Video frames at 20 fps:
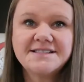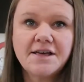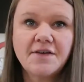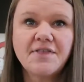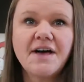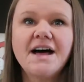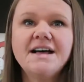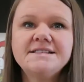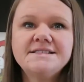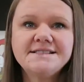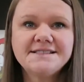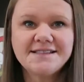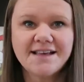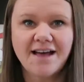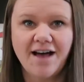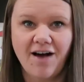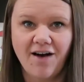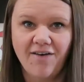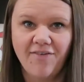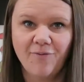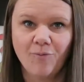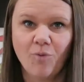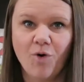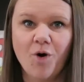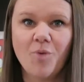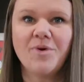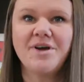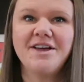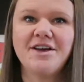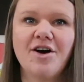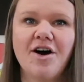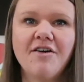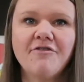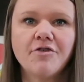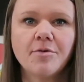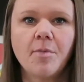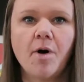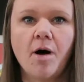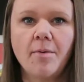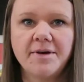So that's what we got
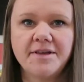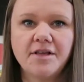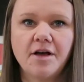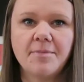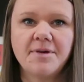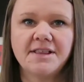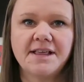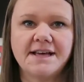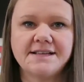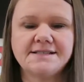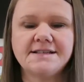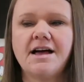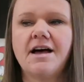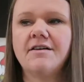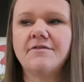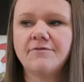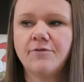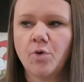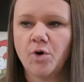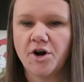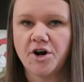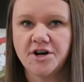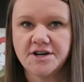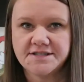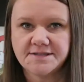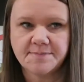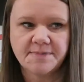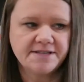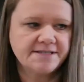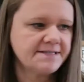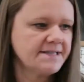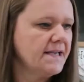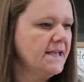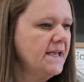from Hobby Lobby last night for Christmas.